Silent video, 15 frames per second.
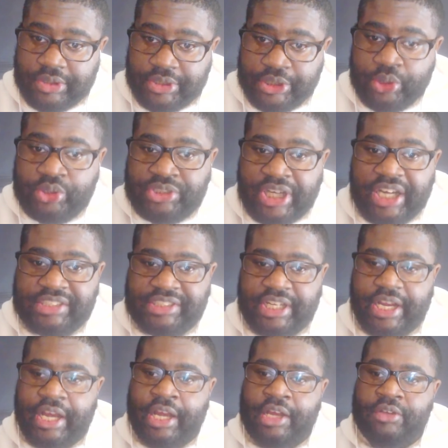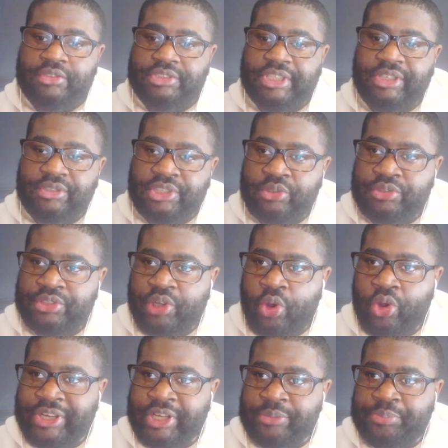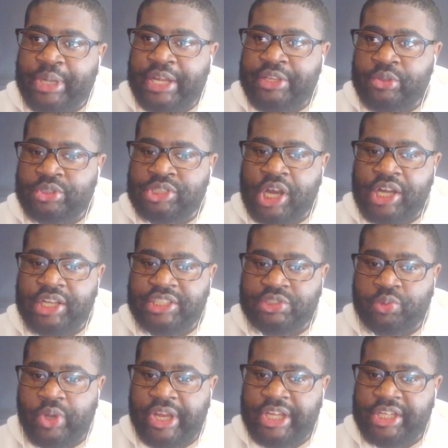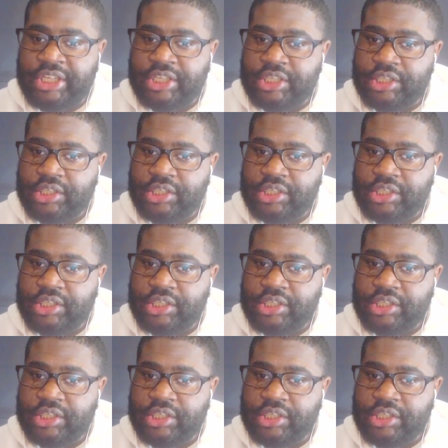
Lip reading: Utah's it. Don't Oregon play Utah this week?